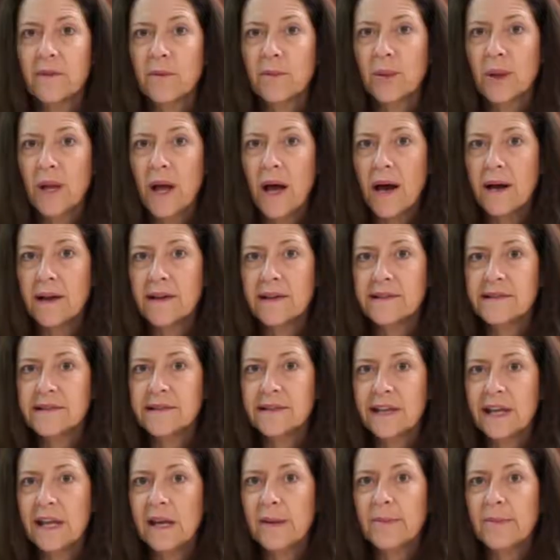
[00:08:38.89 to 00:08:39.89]
the block is to
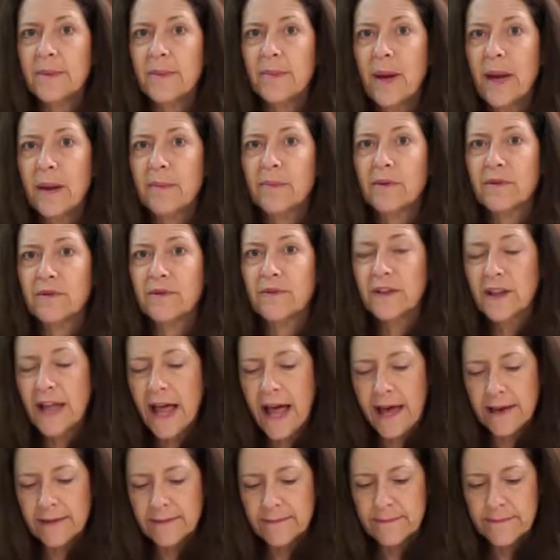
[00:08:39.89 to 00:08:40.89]
keep the paper
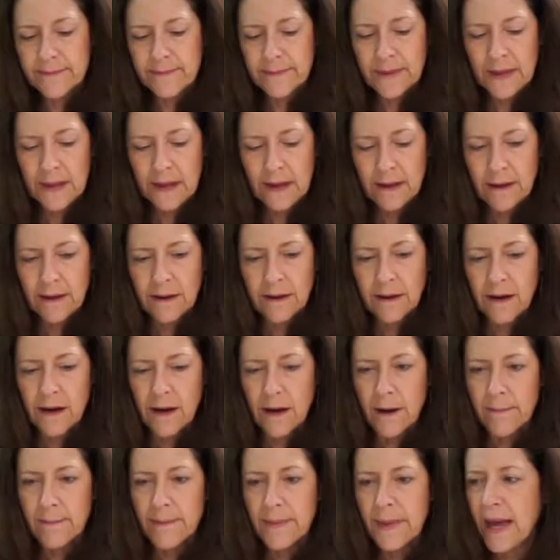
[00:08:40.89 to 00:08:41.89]
flat.
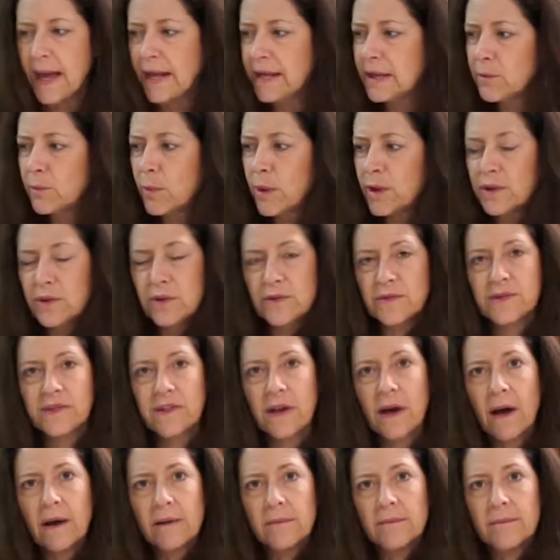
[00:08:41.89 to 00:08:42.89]
Anyone who's
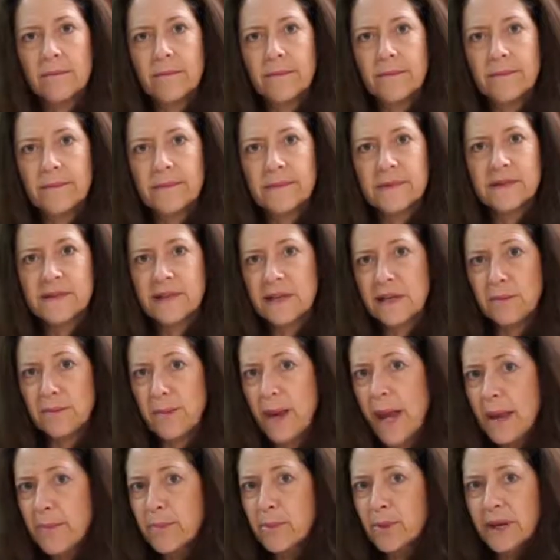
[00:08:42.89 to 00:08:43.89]
seen
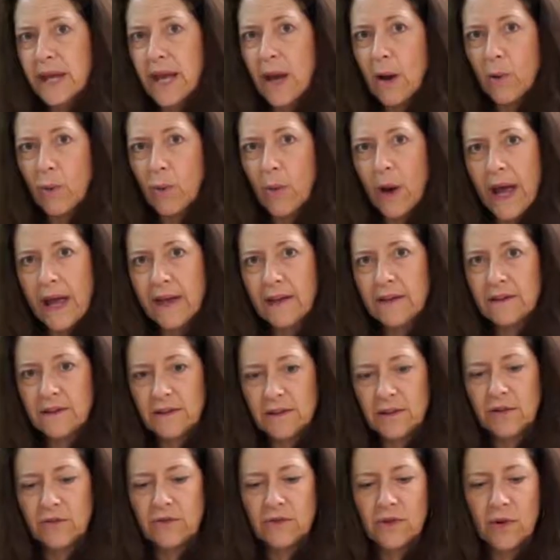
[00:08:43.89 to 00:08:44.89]
paper get wet,
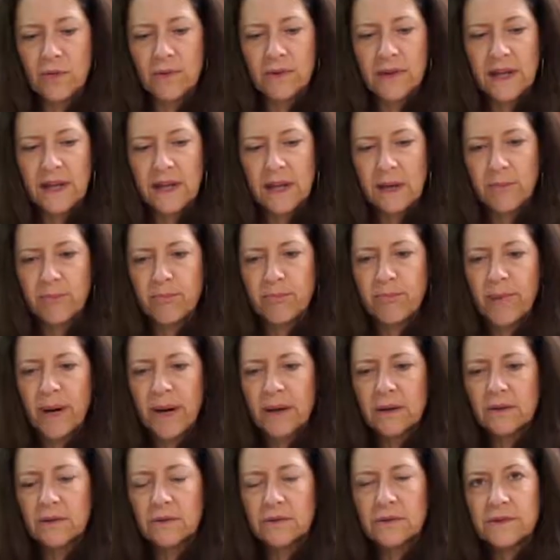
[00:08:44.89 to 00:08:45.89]
you know that it
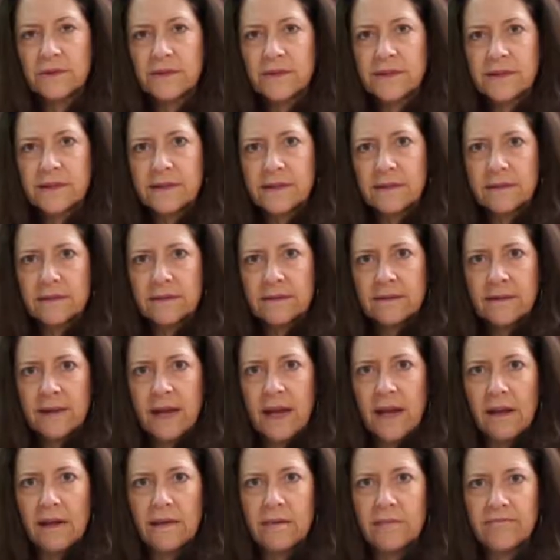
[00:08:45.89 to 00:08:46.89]
buckles,
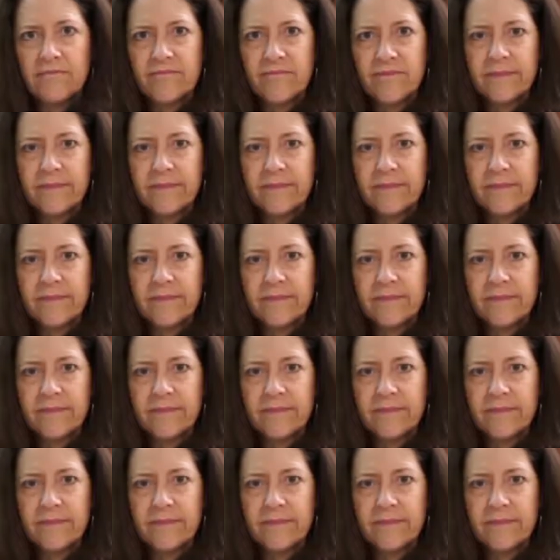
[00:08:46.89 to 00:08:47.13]
and